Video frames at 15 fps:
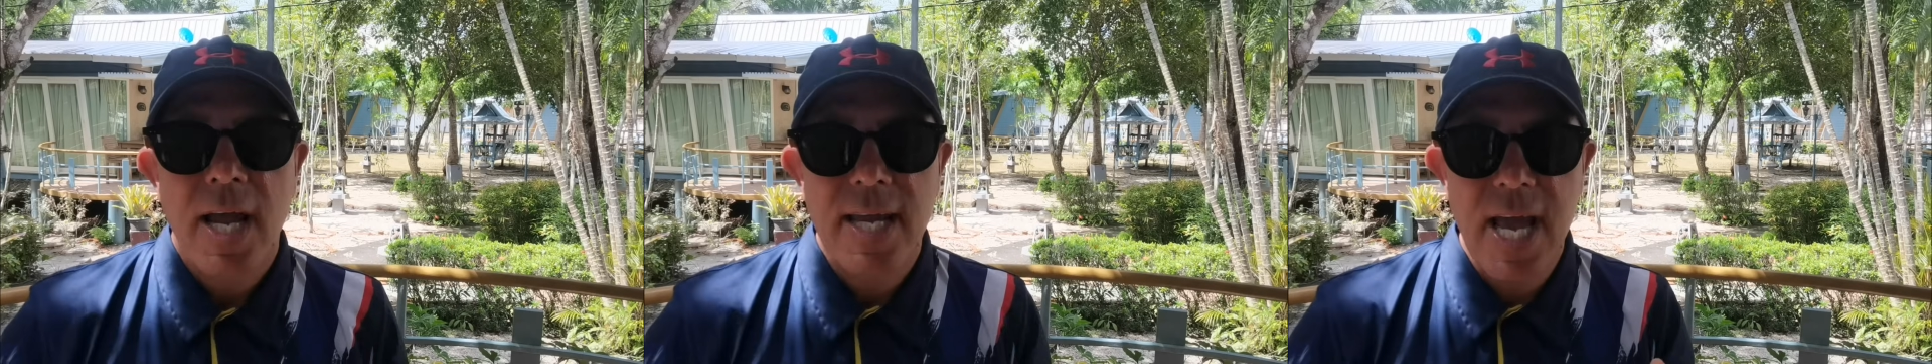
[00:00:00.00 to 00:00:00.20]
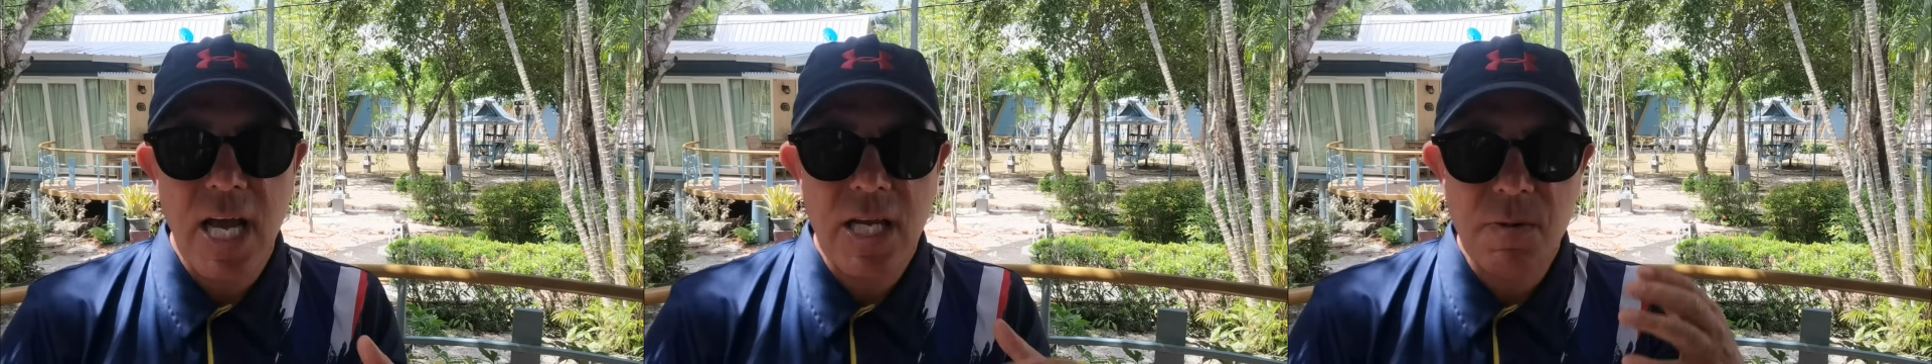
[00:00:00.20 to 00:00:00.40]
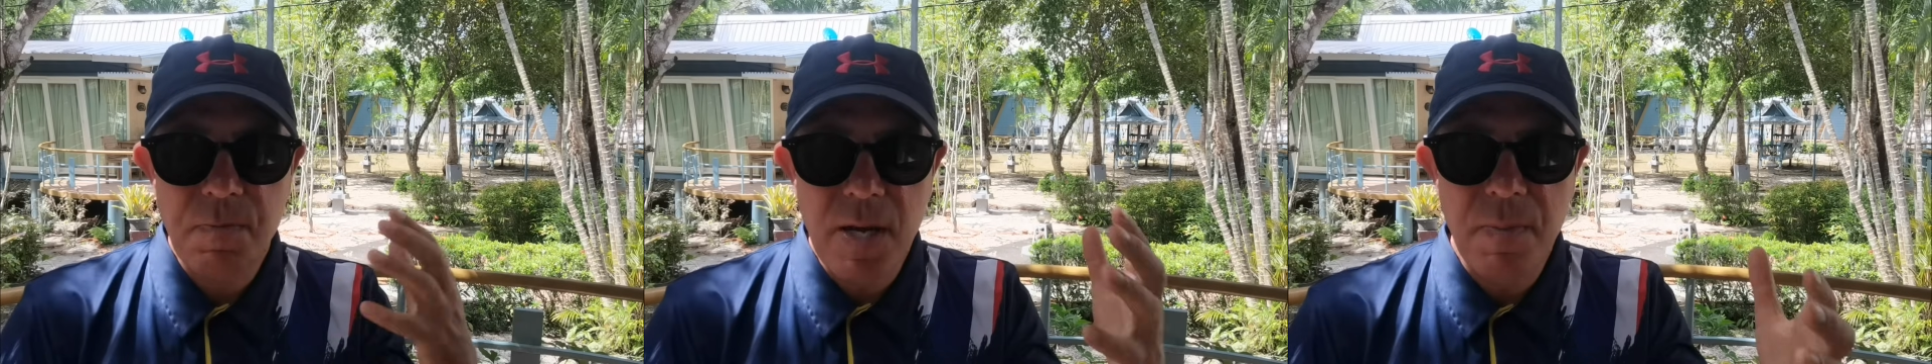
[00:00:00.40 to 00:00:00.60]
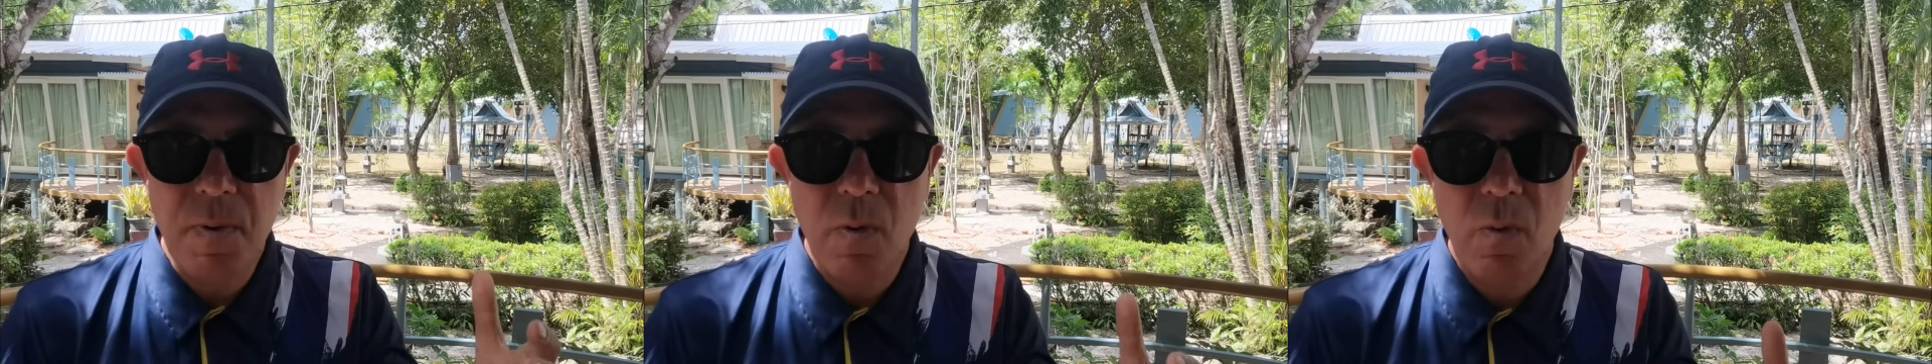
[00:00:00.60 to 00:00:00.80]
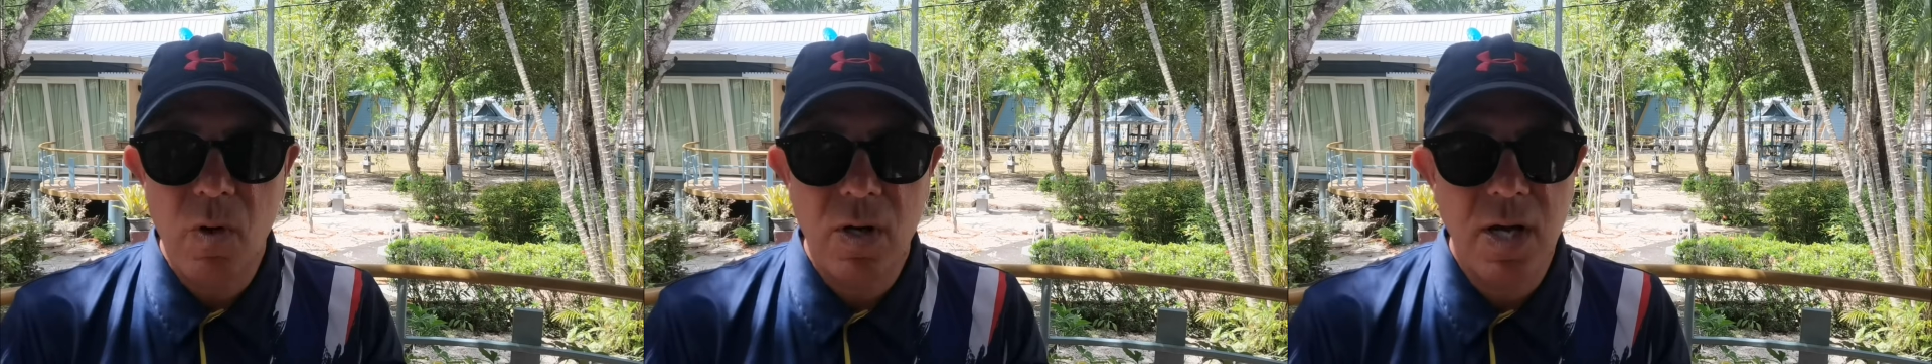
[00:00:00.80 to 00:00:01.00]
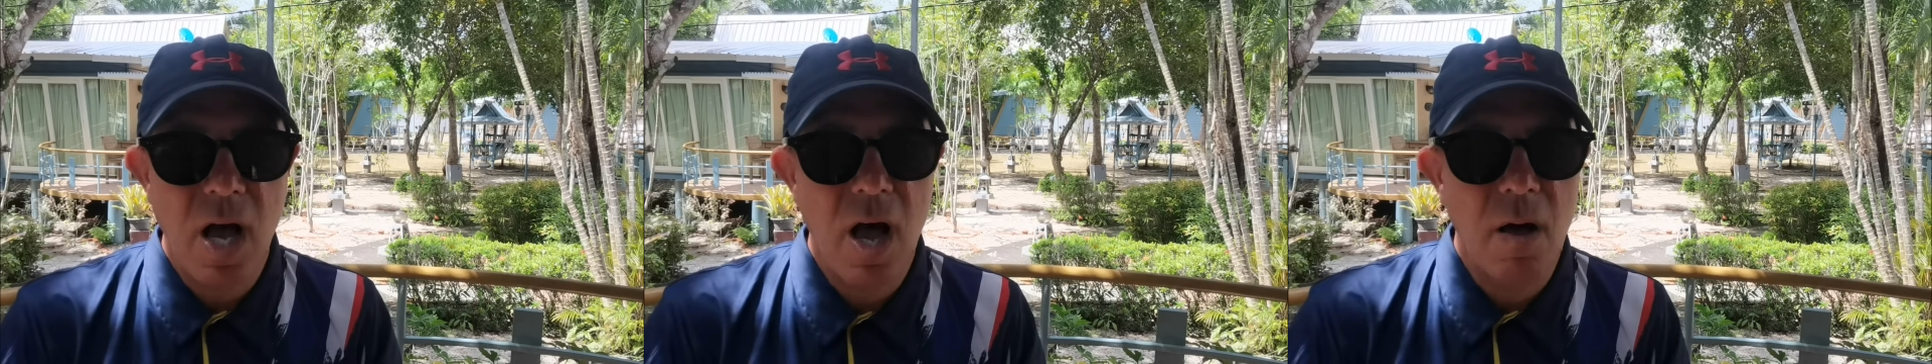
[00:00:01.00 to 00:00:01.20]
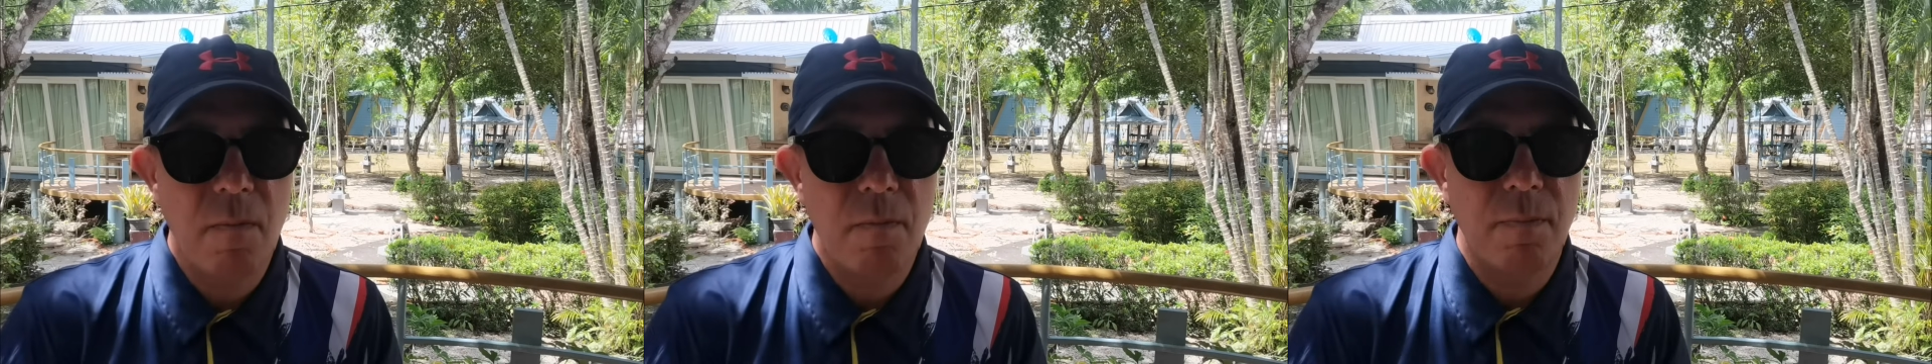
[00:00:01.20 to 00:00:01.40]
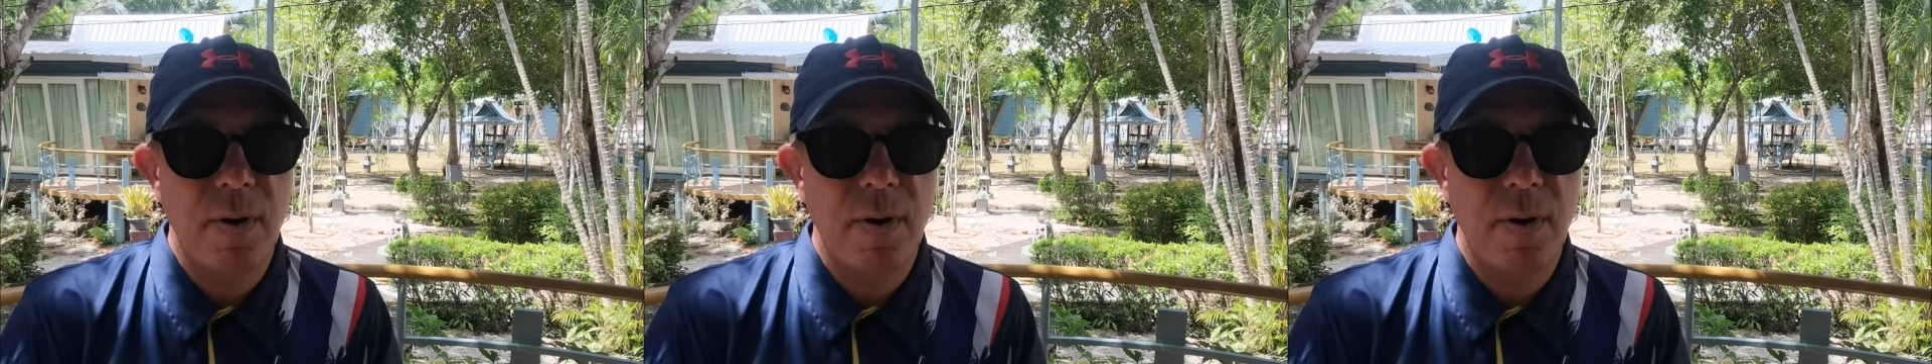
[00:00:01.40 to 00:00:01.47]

Yes, people will come,